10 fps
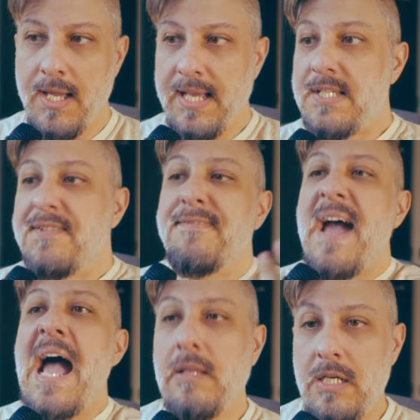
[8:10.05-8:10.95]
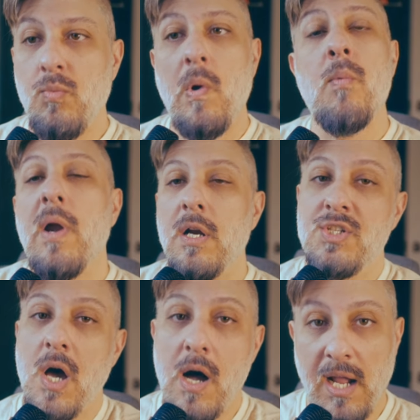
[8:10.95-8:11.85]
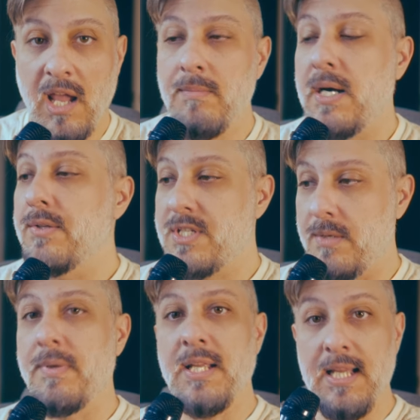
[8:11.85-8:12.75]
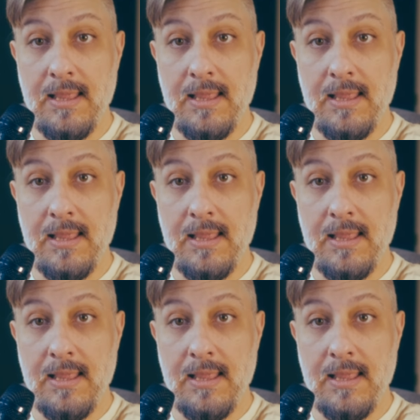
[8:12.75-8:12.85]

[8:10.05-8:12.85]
is valid when we are talking about somebody